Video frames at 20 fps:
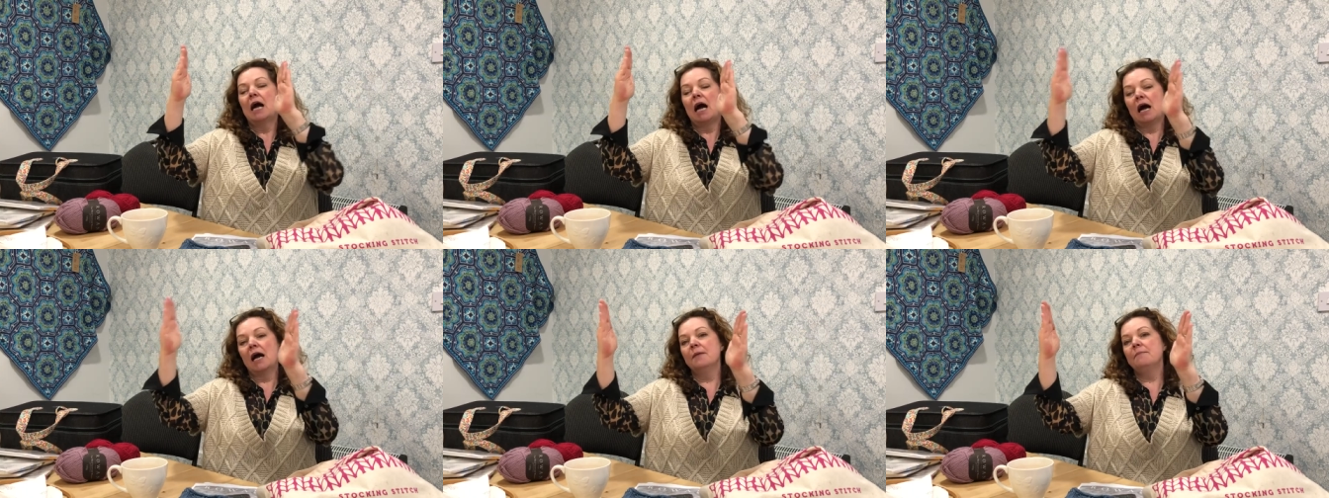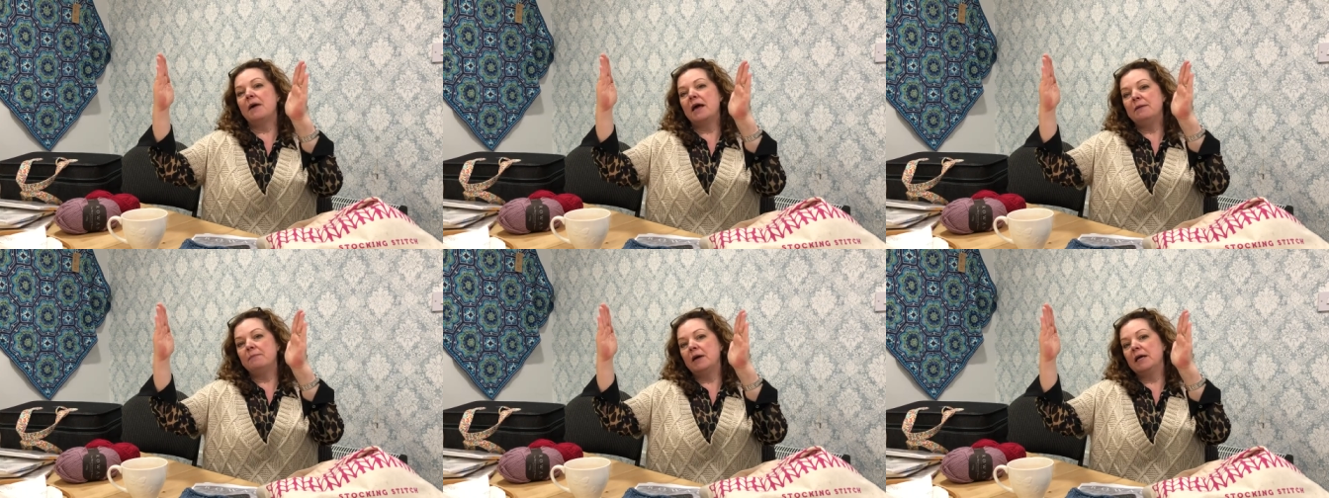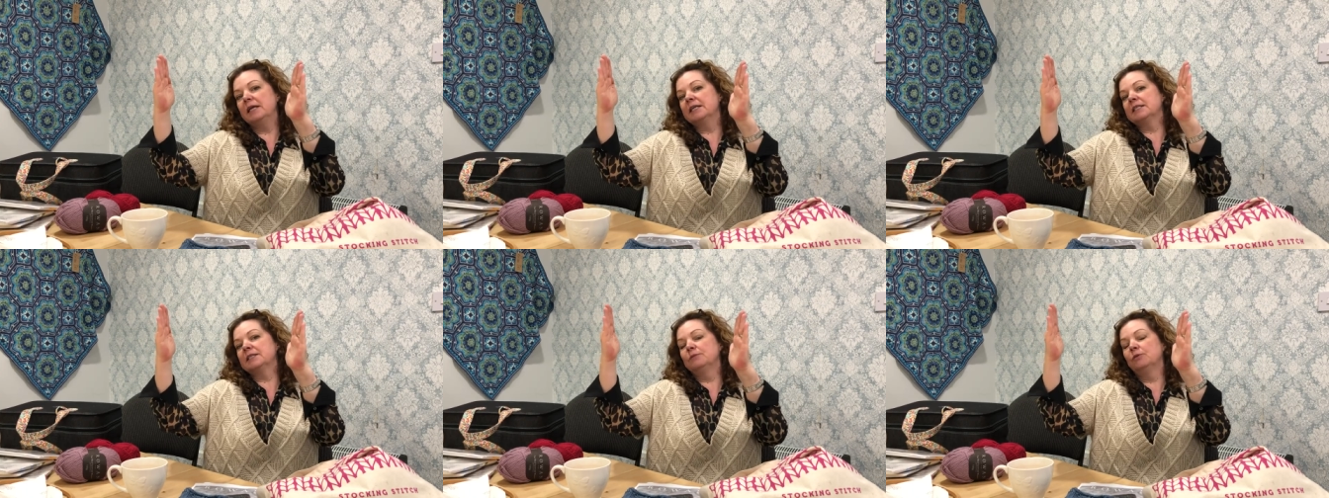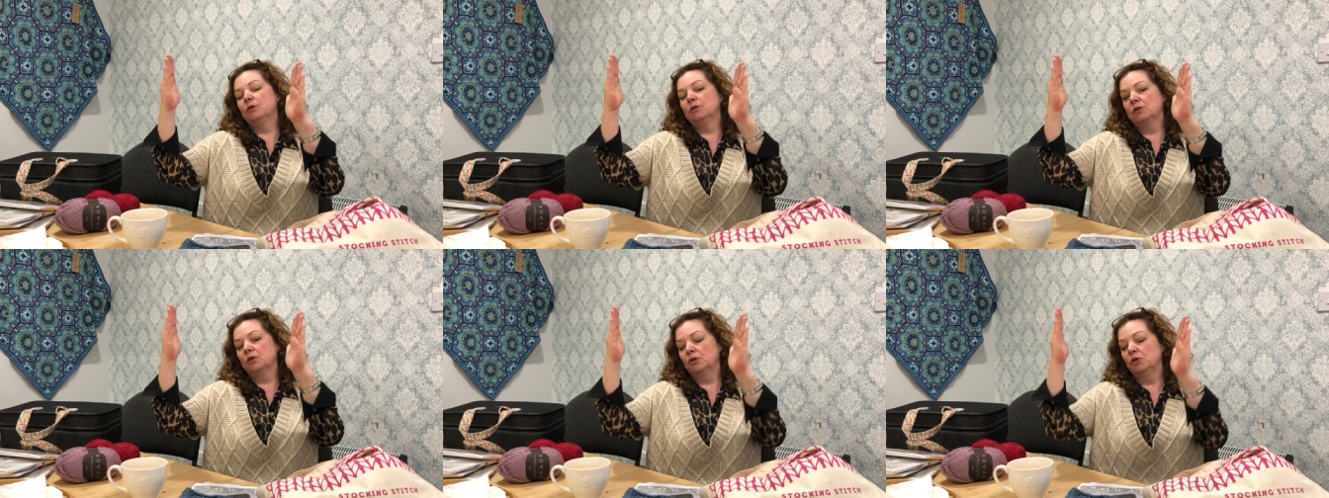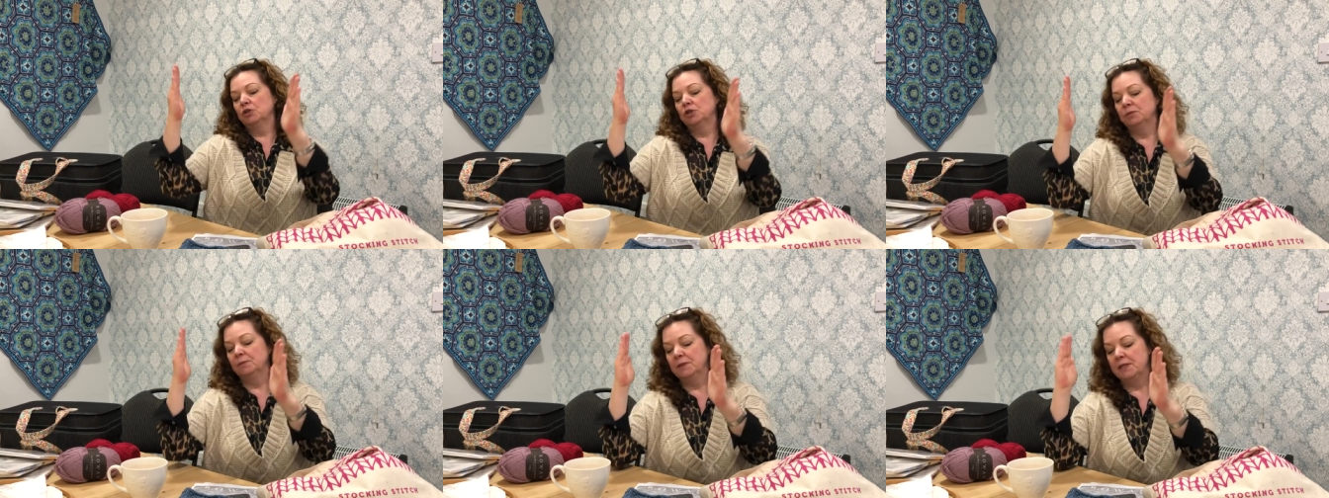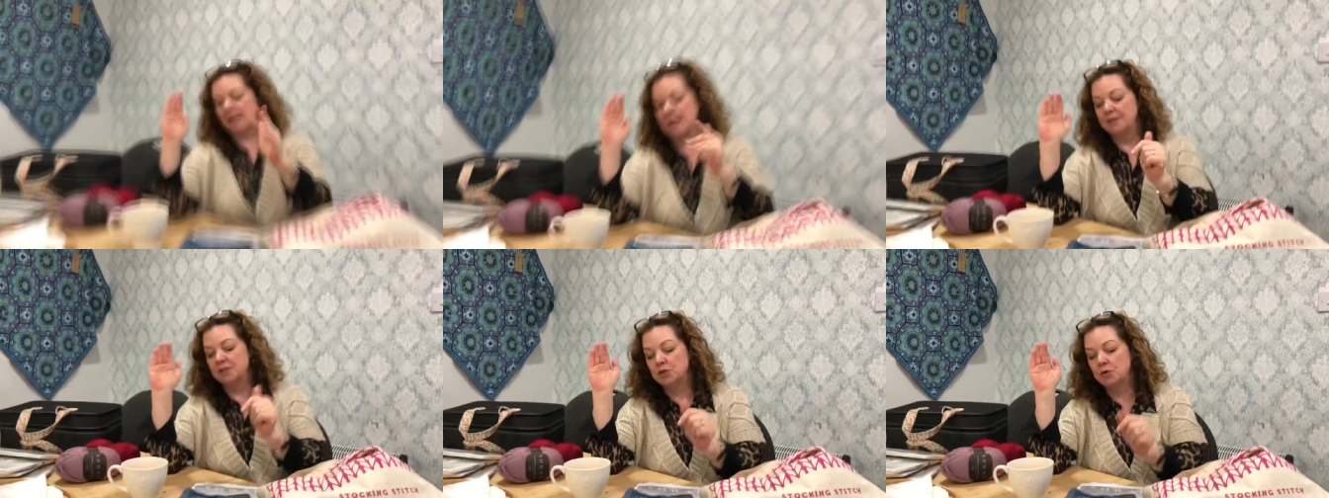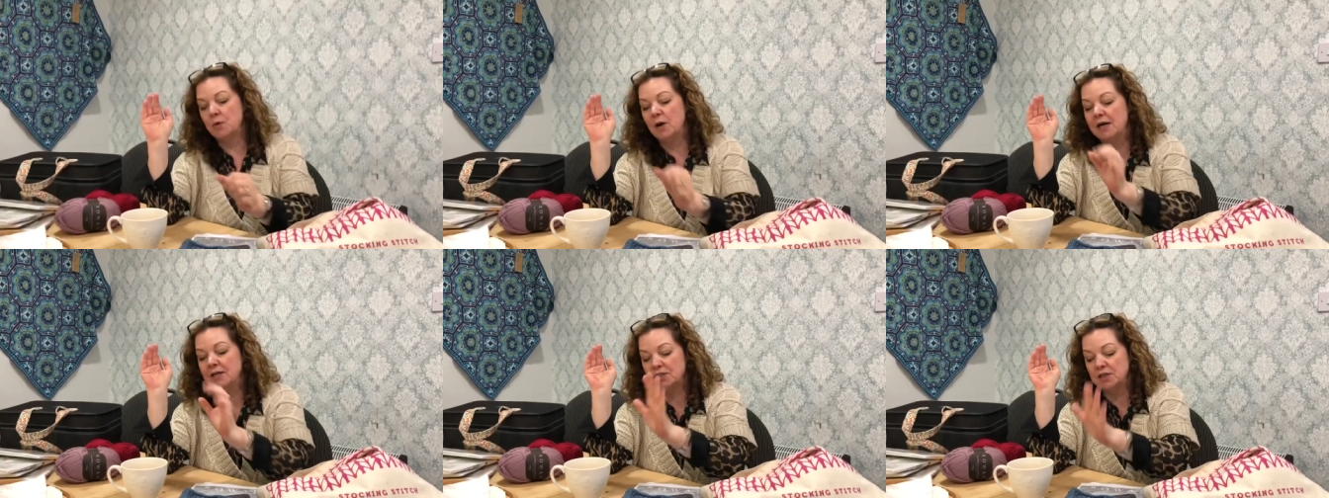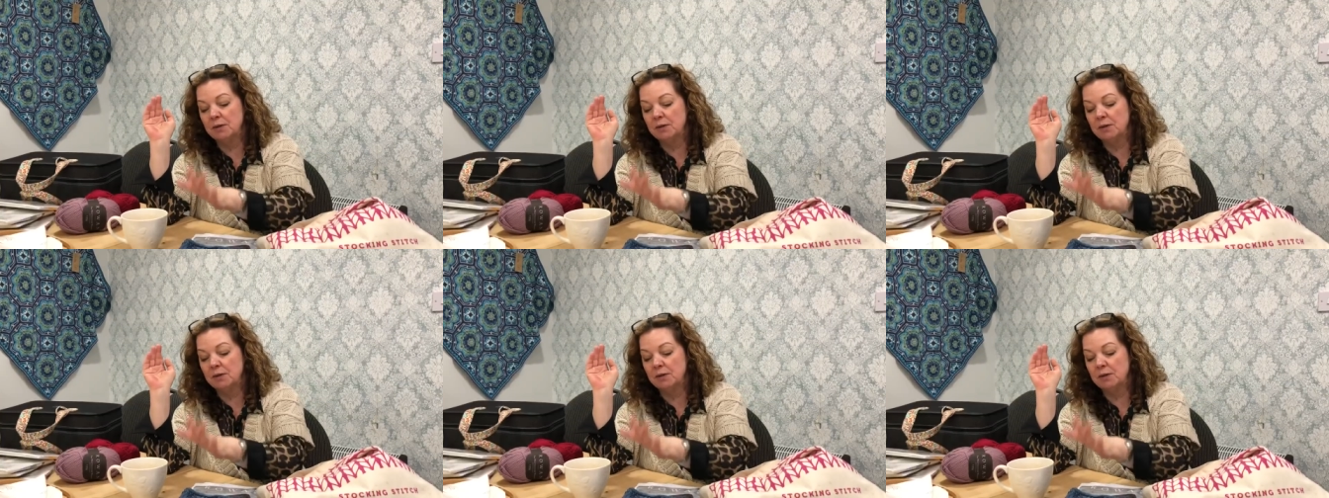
I may make a smaller cushion with eight squares.